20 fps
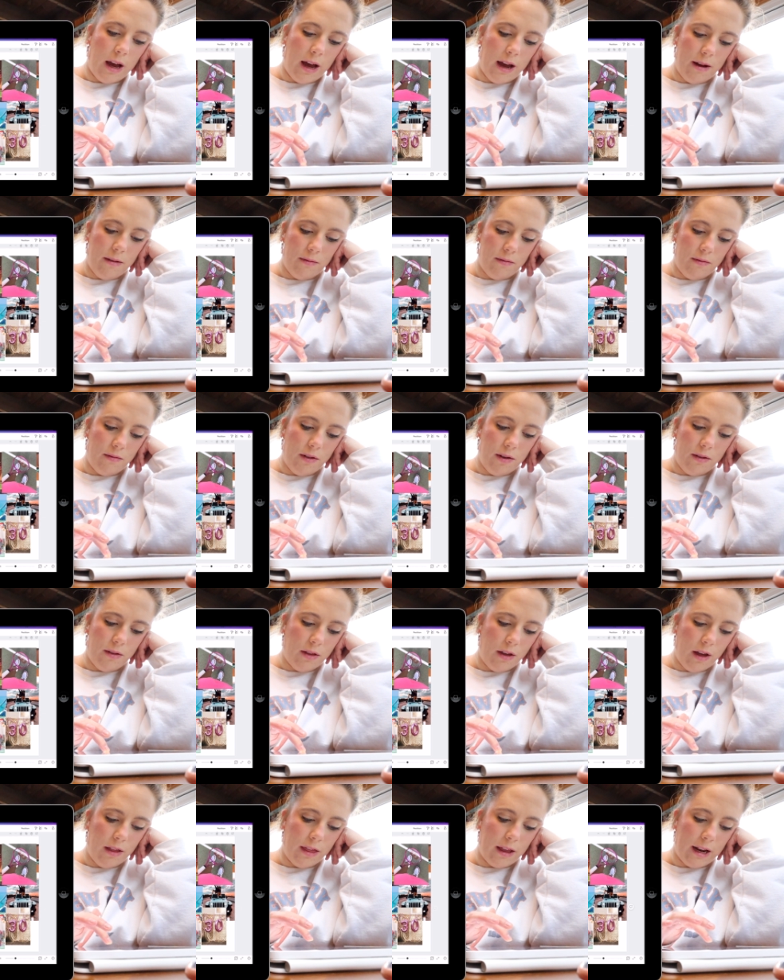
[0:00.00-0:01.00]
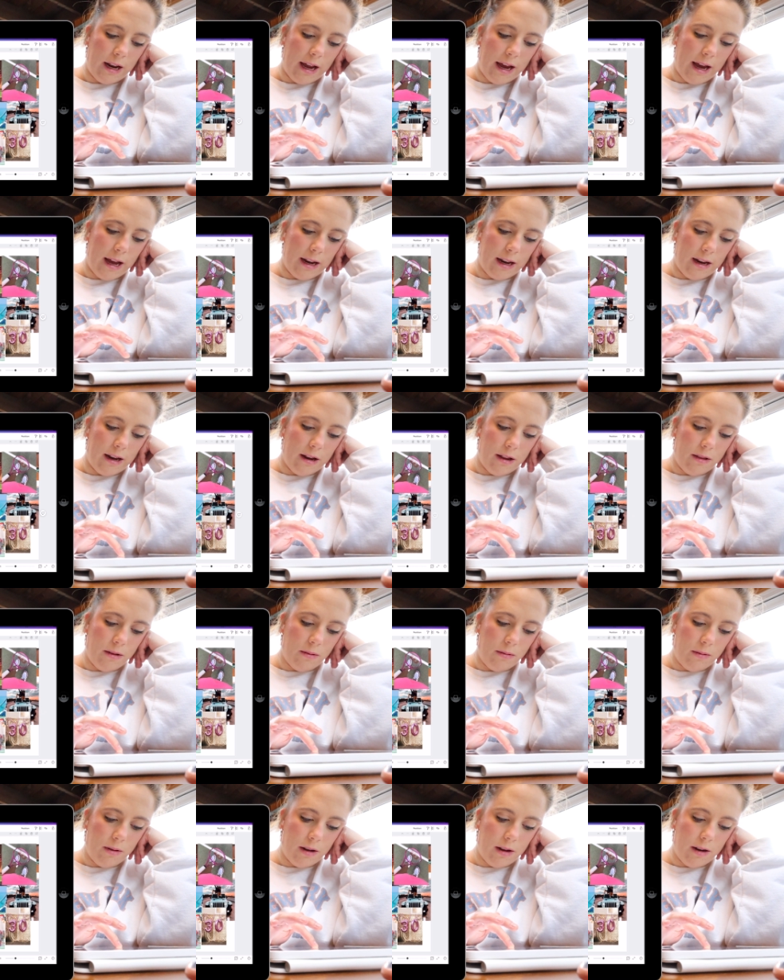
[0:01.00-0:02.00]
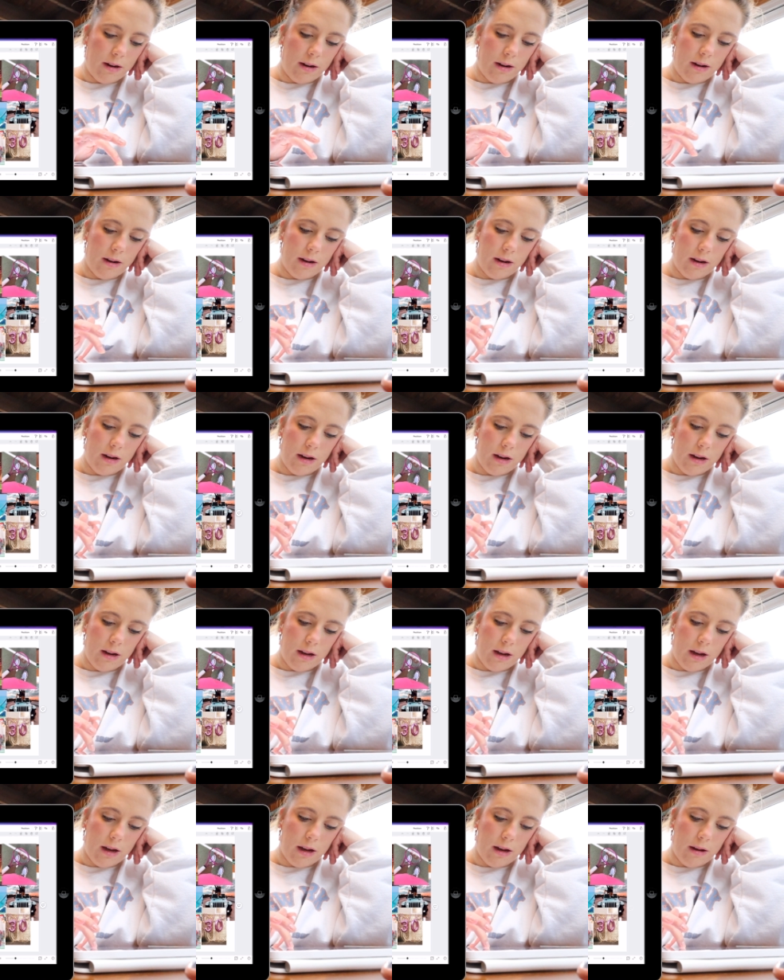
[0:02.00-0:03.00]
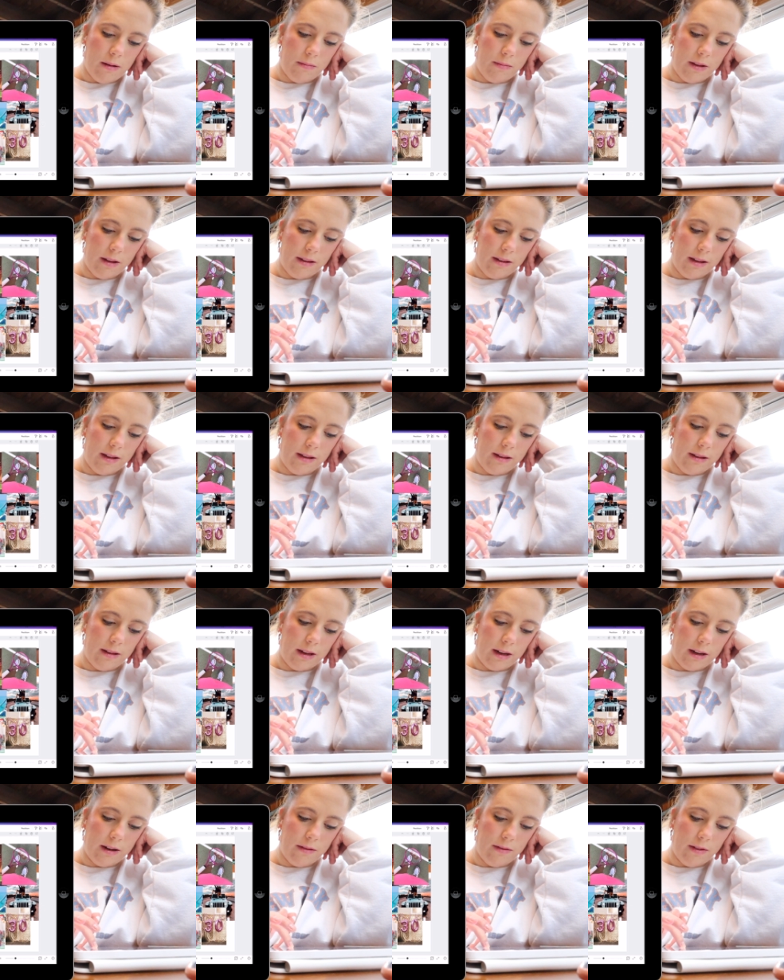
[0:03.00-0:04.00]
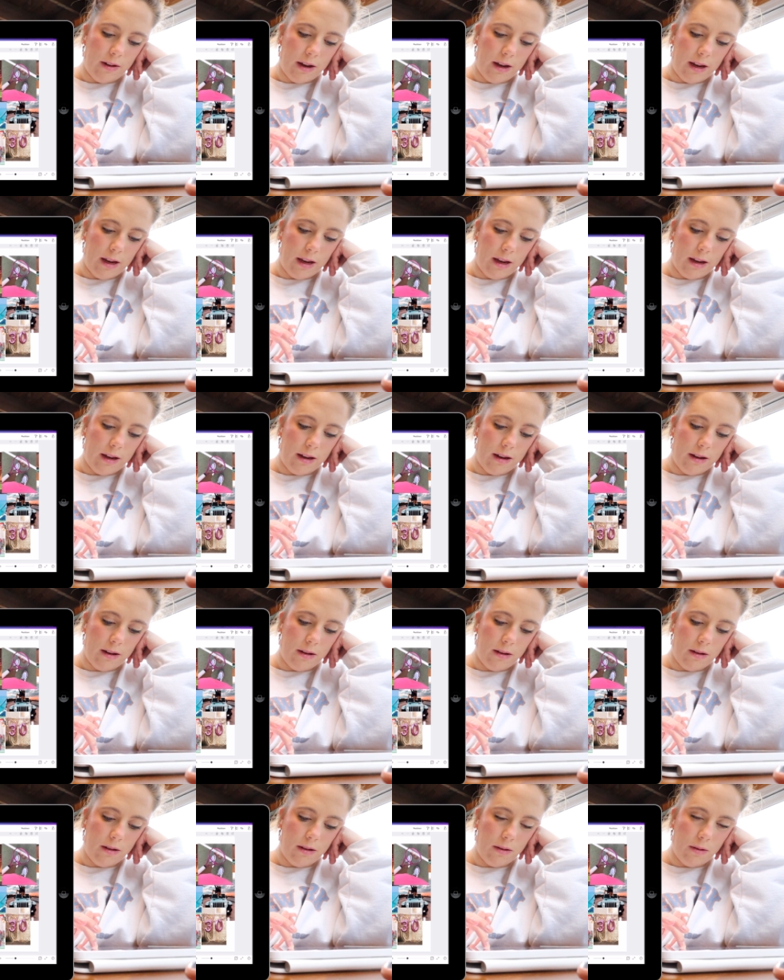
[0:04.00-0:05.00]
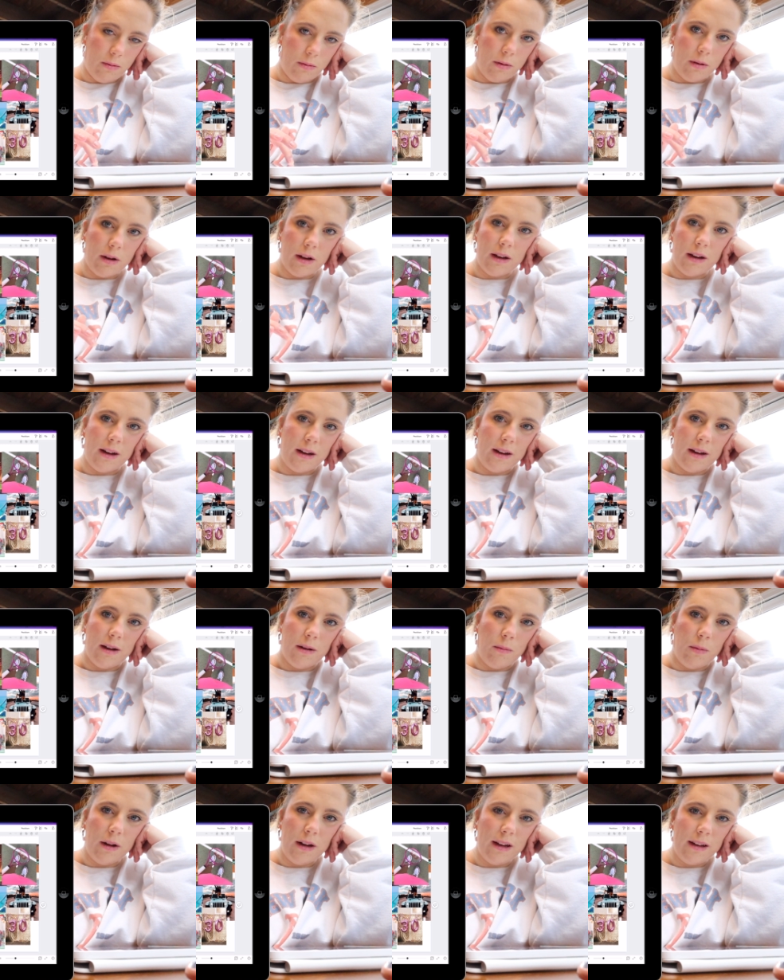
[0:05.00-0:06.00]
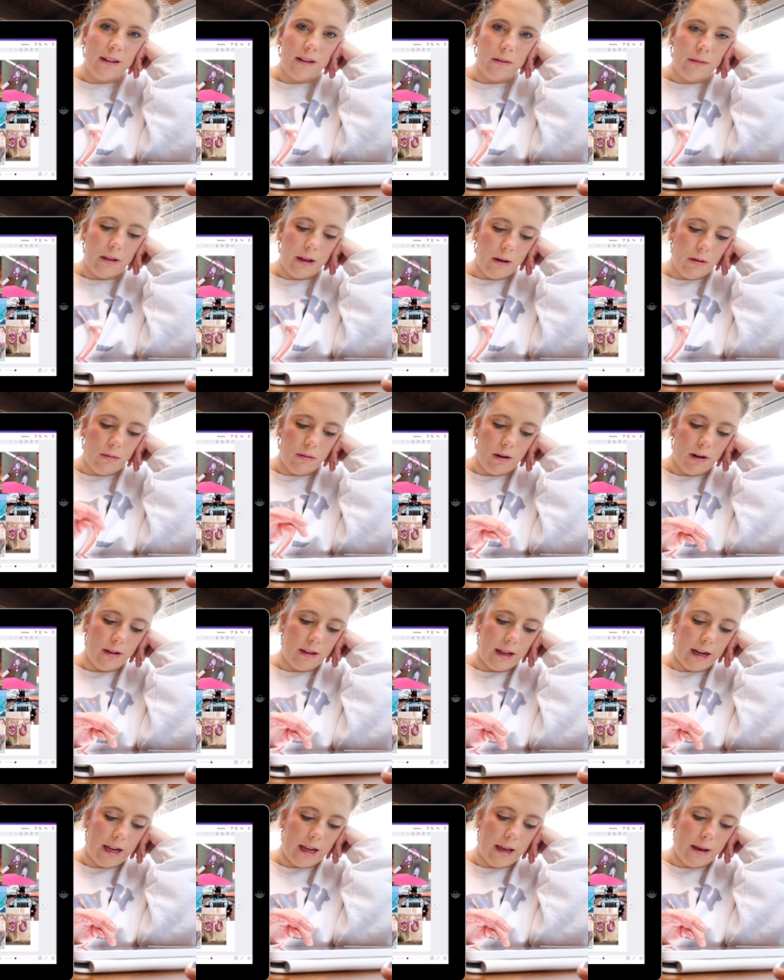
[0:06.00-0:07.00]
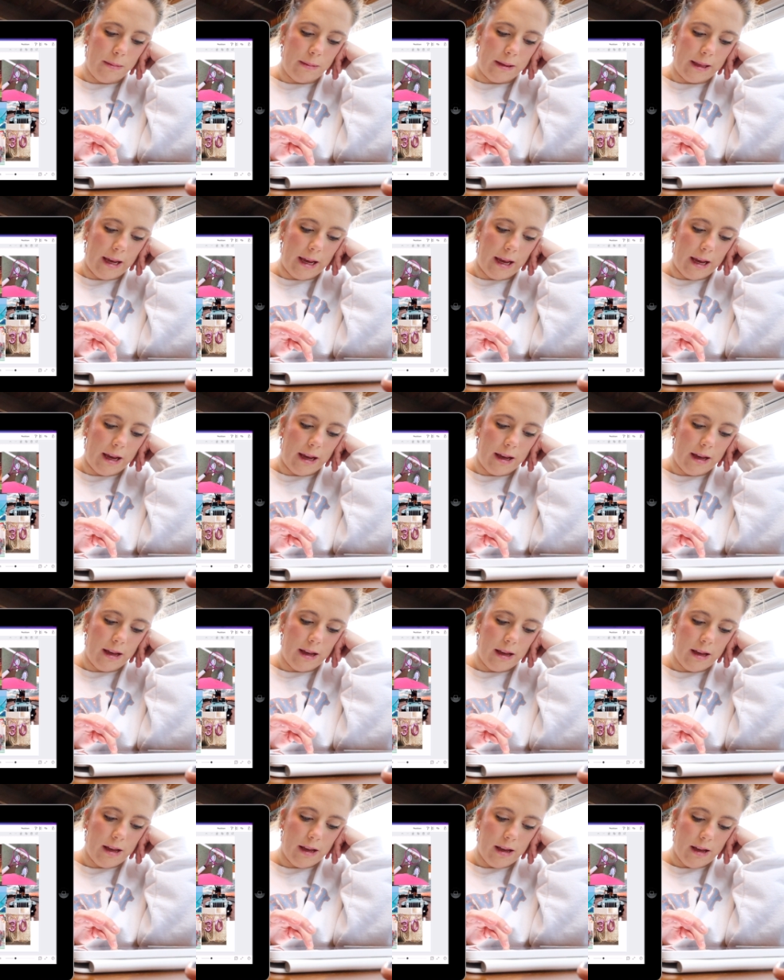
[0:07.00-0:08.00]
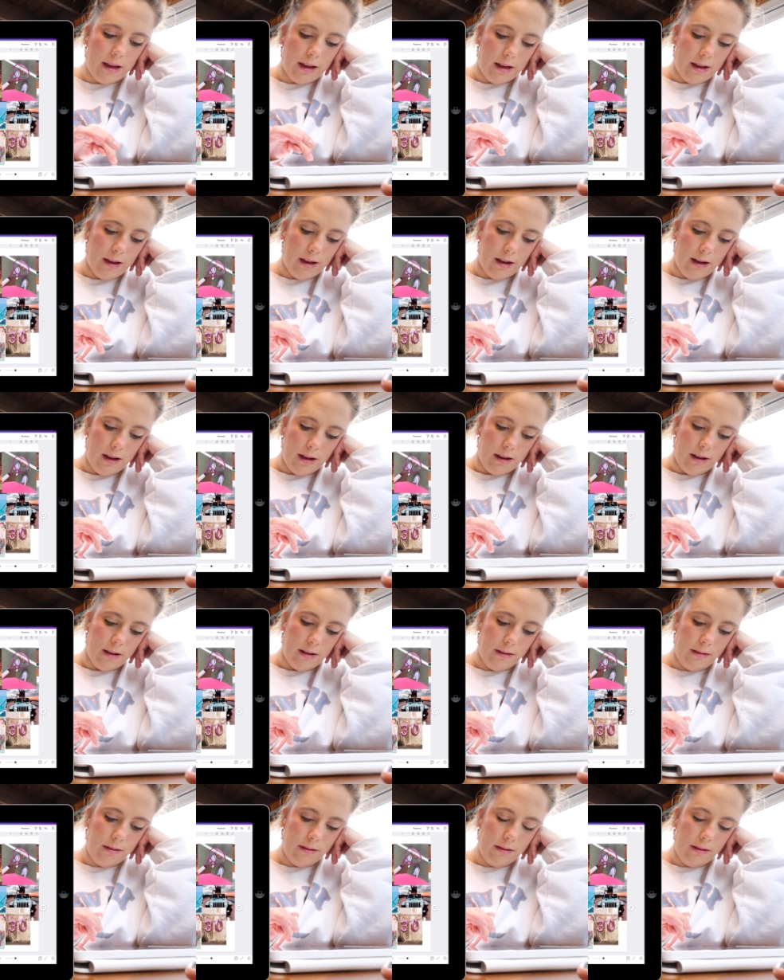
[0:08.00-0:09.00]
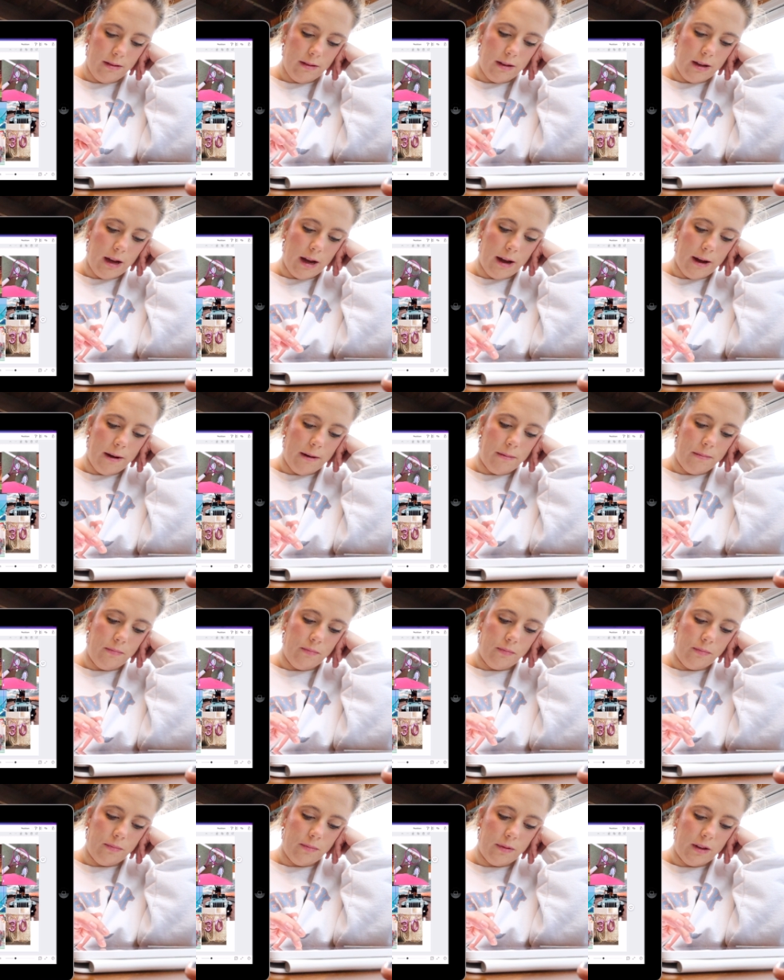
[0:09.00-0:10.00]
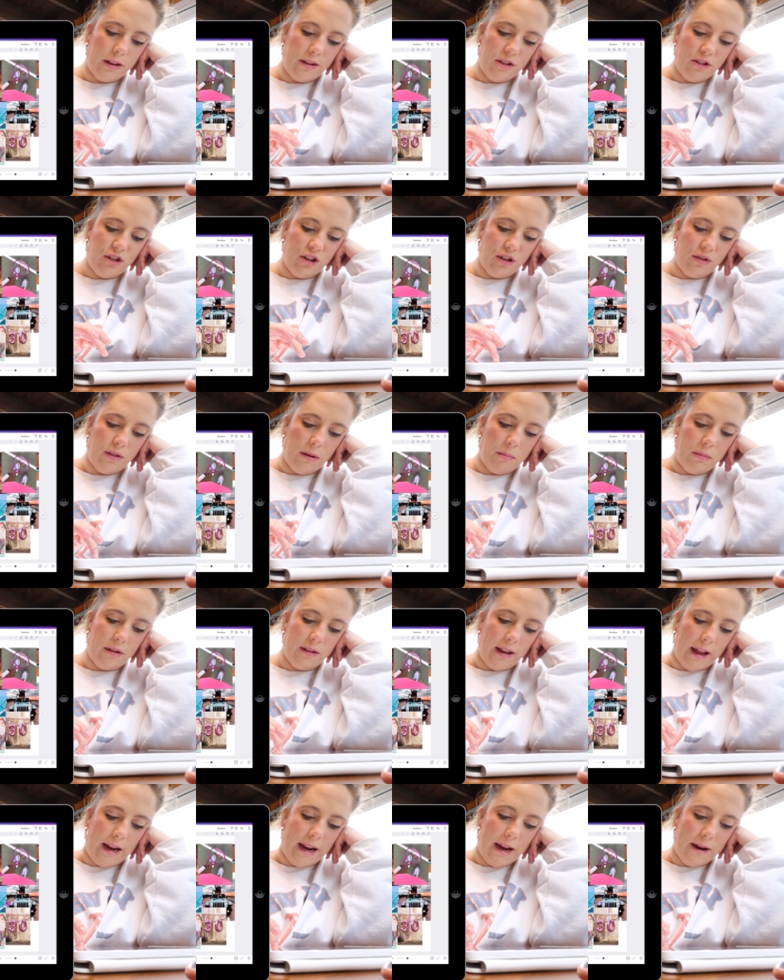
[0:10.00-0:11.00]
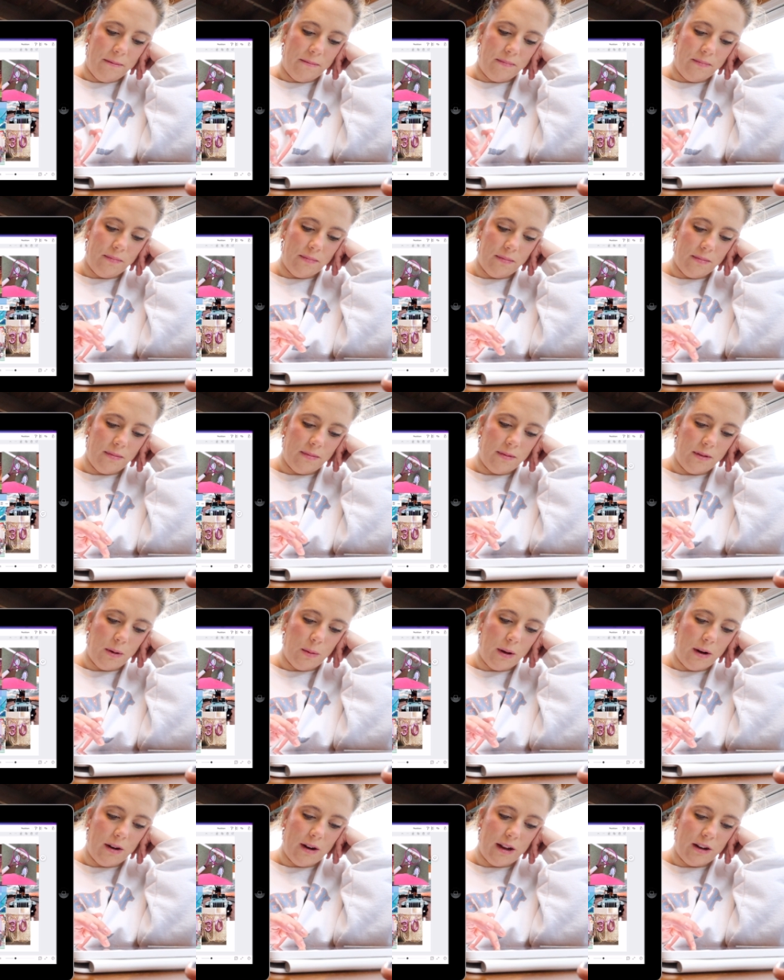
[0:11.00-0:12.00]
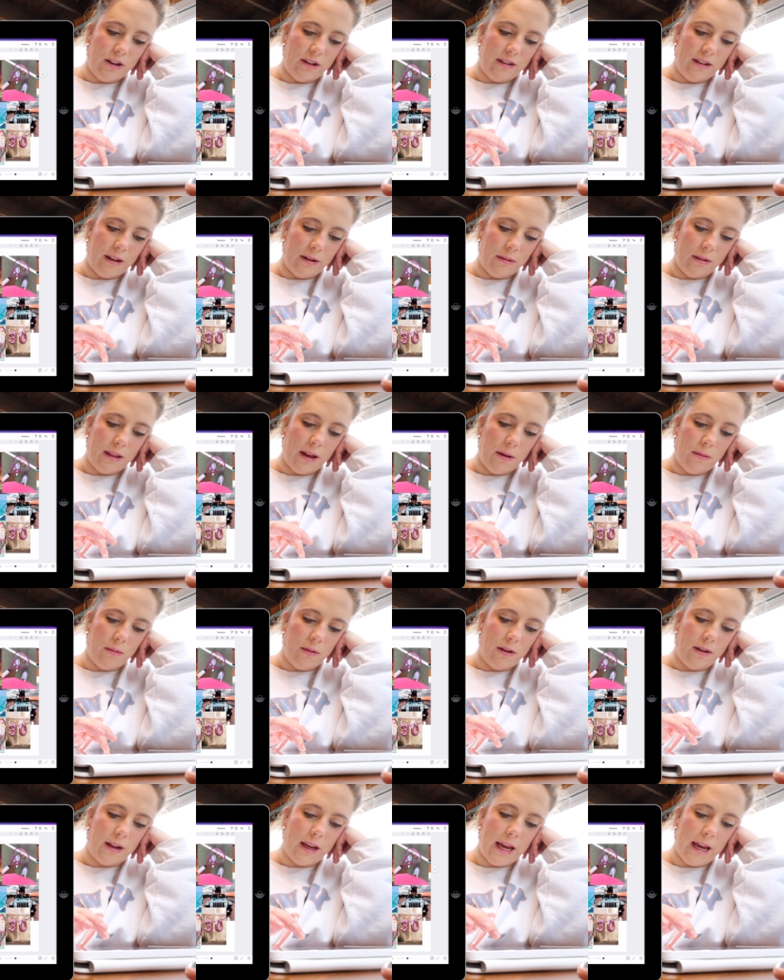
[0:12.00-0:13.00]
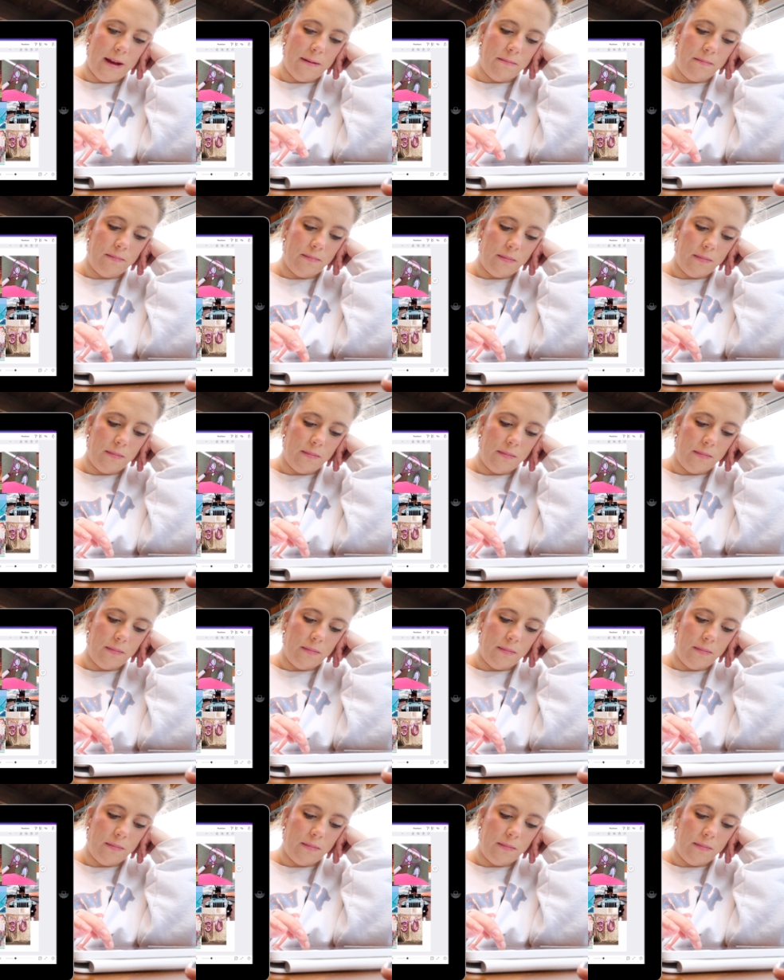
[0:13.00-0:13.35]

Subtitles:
I thought that I had another one. This is signifying, what is that word that I keep saying? This is just representing. Why don't I just stick with that word, Kate?